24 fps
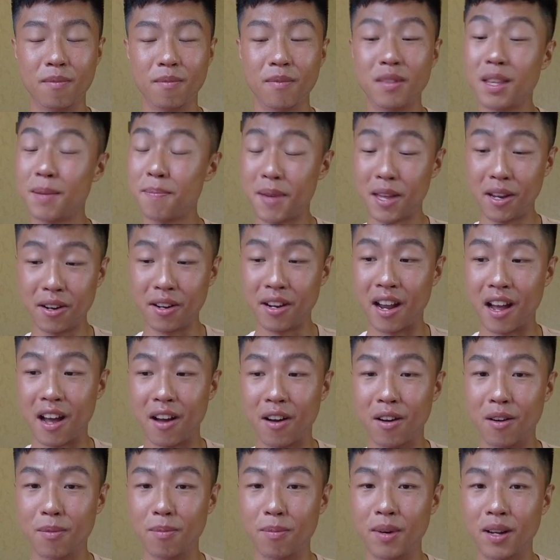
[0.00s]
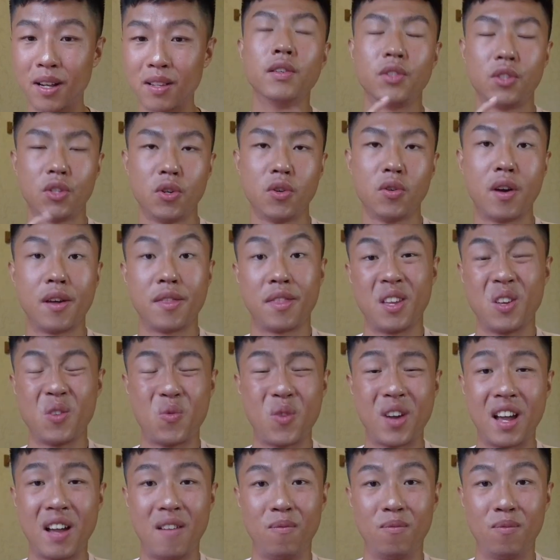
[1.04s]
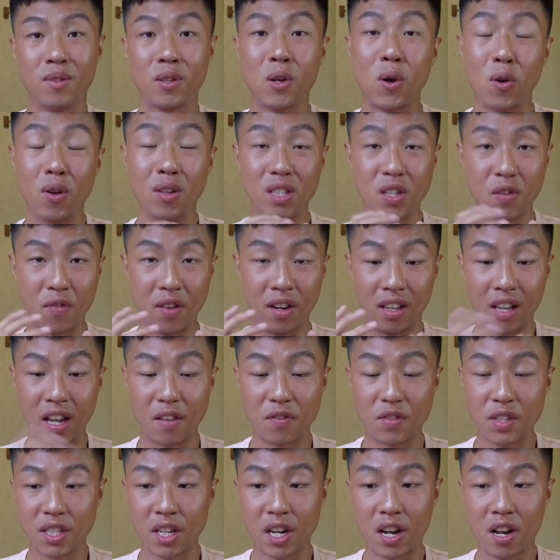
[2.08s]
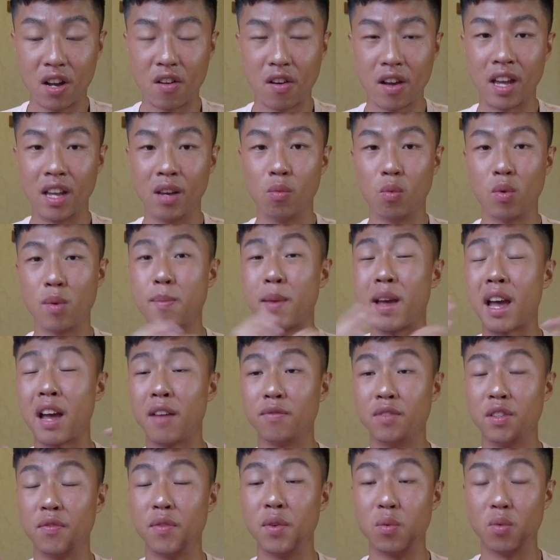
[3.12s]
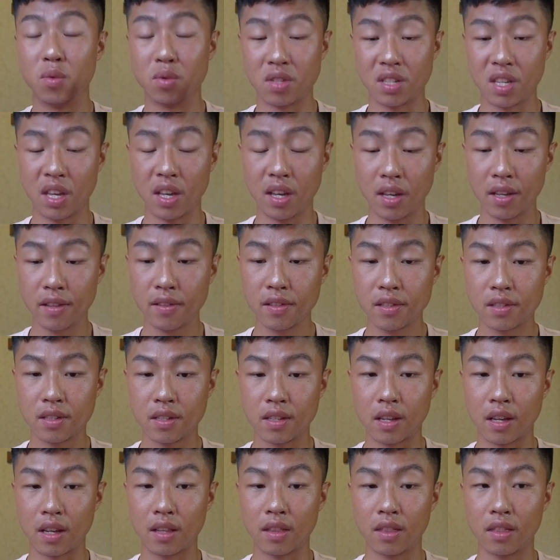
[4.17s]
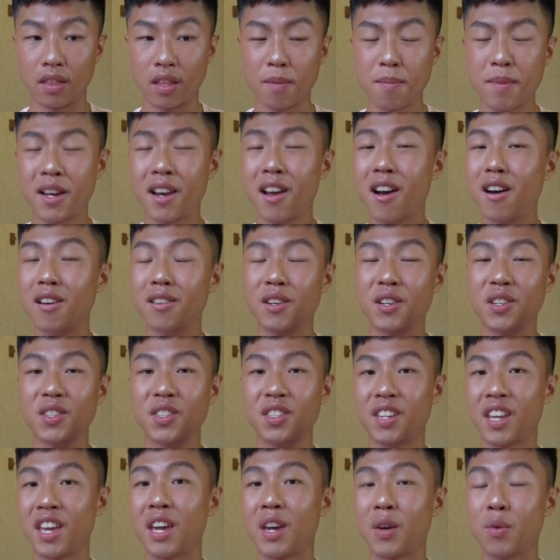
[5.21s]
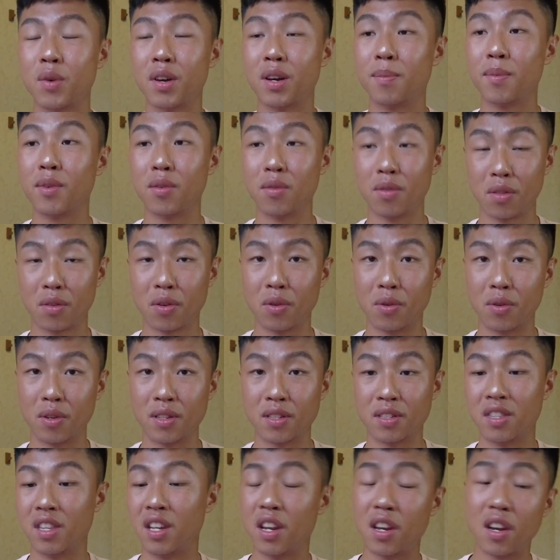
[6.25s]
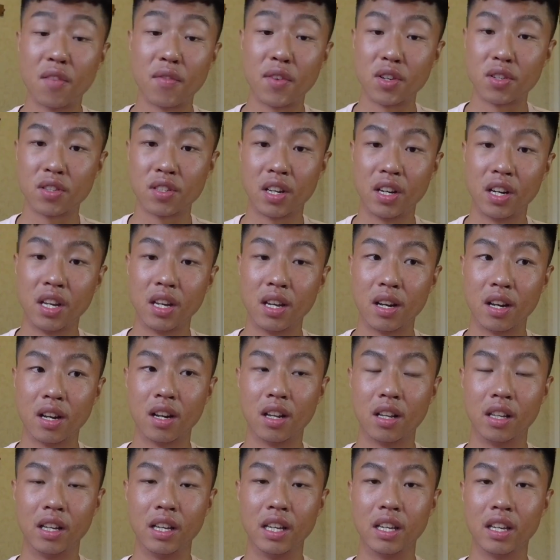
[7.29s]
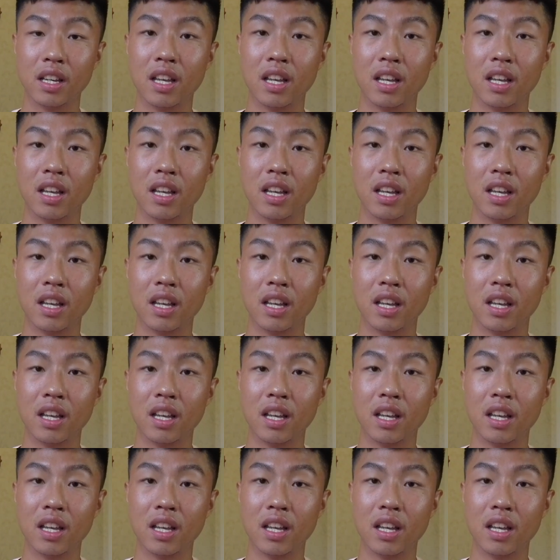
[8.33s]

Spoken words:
They're better now, but still I think we have totally different lifestyle and we may have different routines, and they may not understand what I'm going through because they never studied like